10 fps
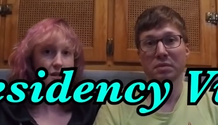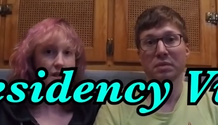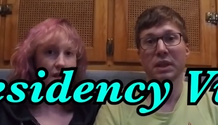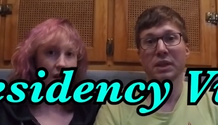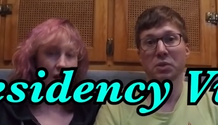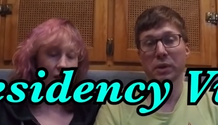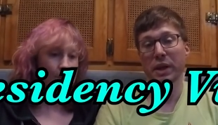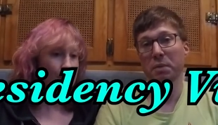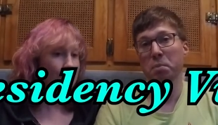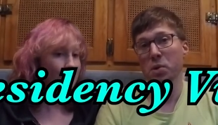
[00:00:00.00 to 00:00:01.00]
Speaker 1: Yes, we're
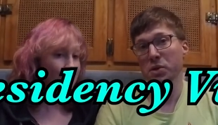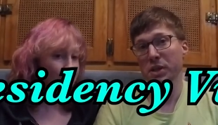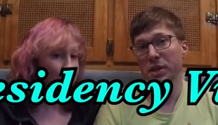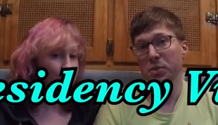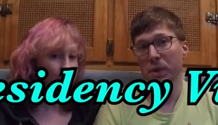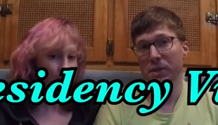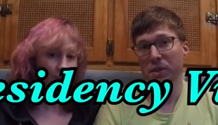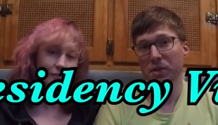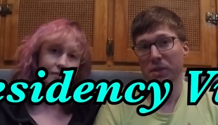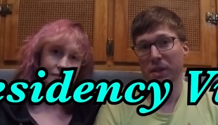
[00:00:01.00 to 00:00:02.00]
getting Portuguese
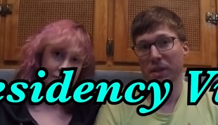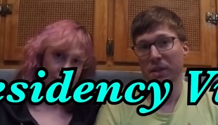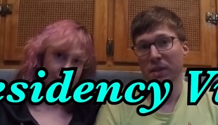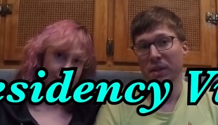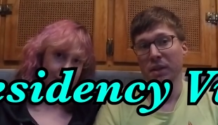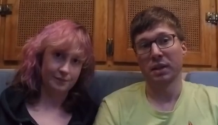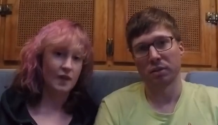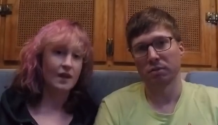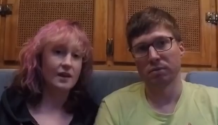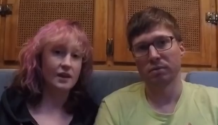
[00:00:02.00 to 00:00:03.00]
residency. Mm-hmm.
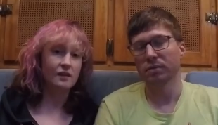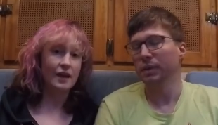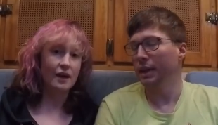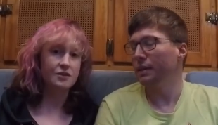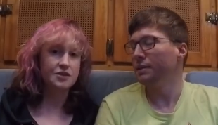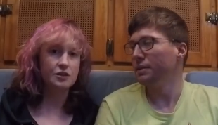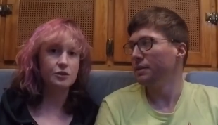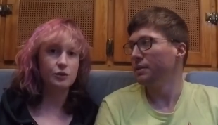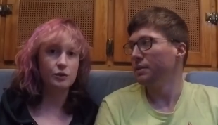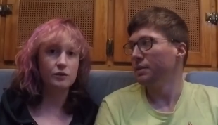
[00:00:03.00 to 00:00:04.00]
Speaker 2: It allows
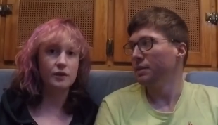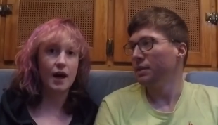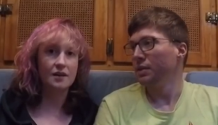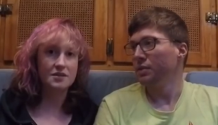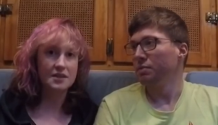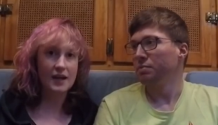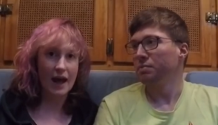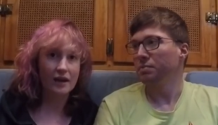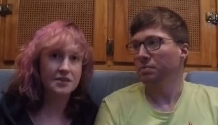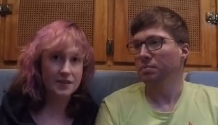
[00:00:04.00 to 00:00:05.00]
you constant
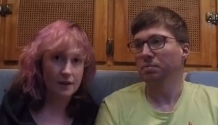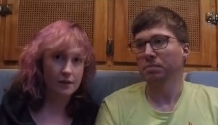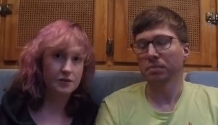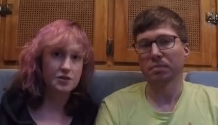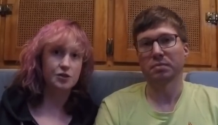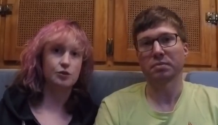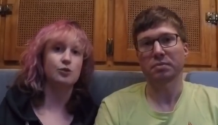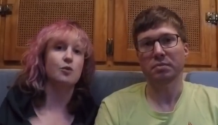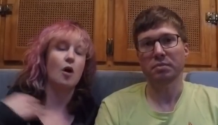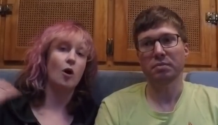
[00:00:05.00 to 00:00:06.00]
access
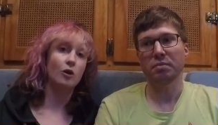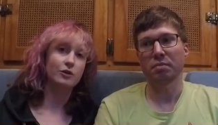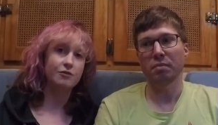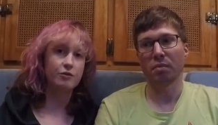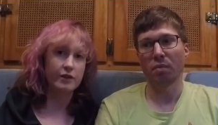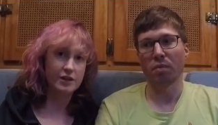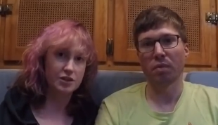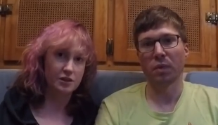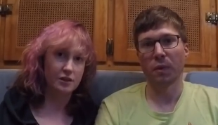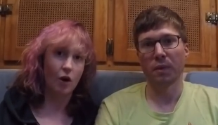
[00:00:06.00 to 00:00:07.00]
to all of the
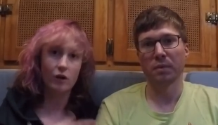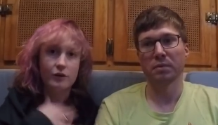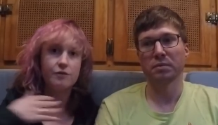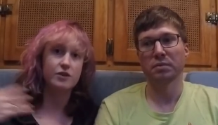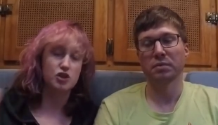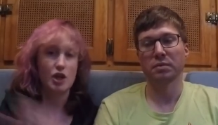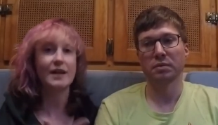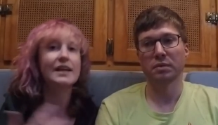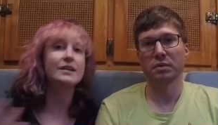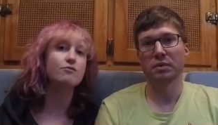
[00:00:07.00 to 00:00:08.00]

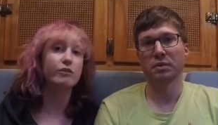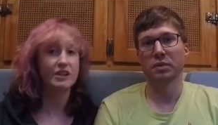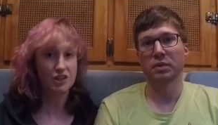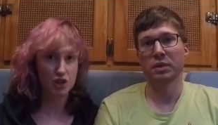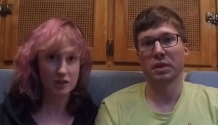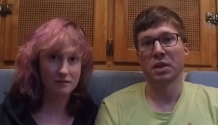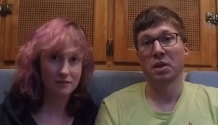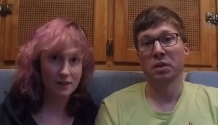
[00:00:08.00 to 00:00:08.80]
Schengen region.